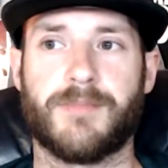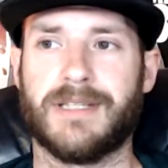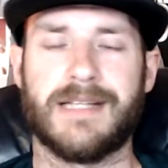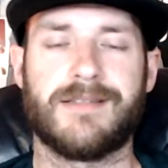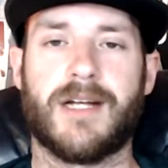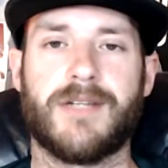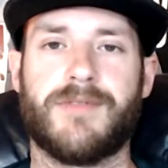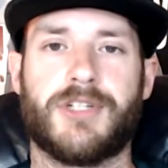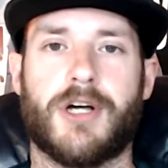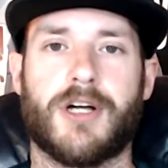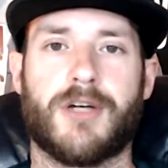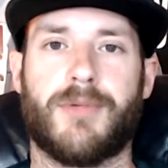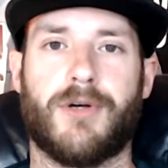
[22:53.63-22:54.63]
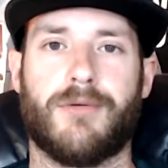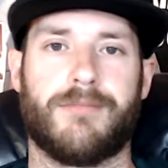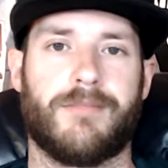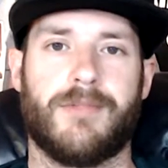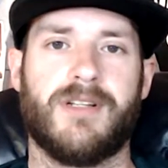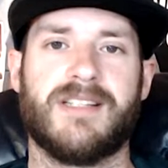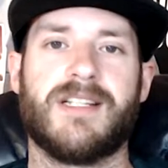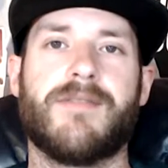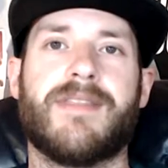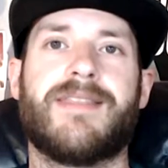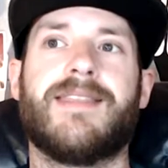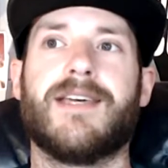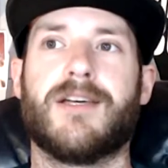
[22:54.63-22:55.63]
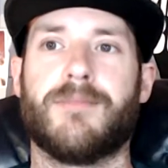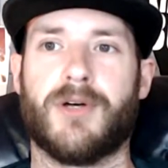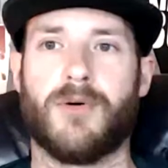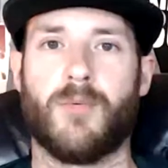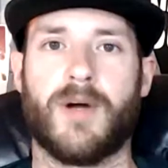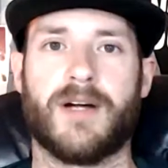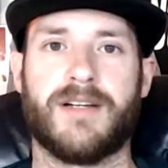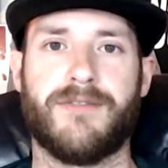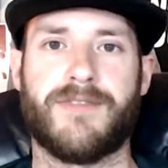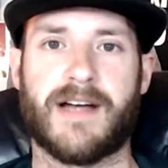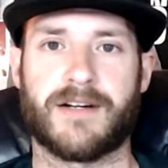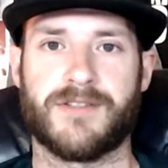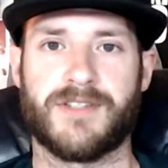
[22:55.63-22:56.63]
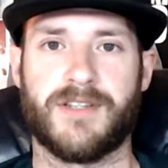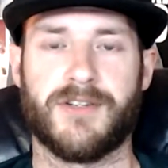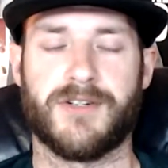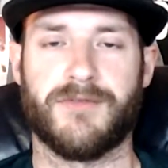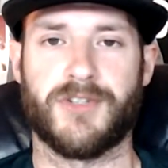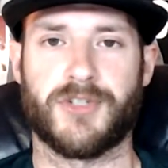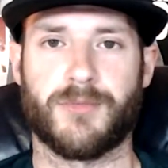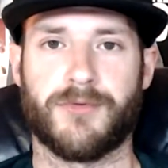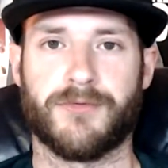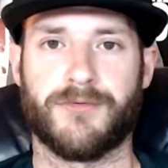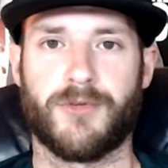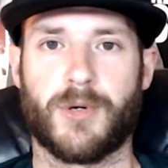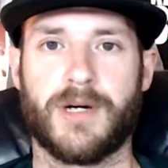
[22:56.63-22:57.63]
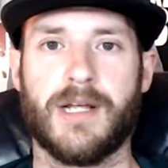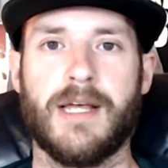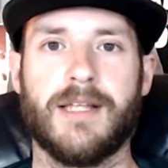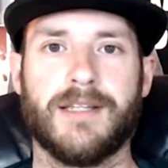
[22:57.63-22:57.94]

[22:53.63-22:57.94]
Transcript: But let's not even think about where he factors in the division moving forward.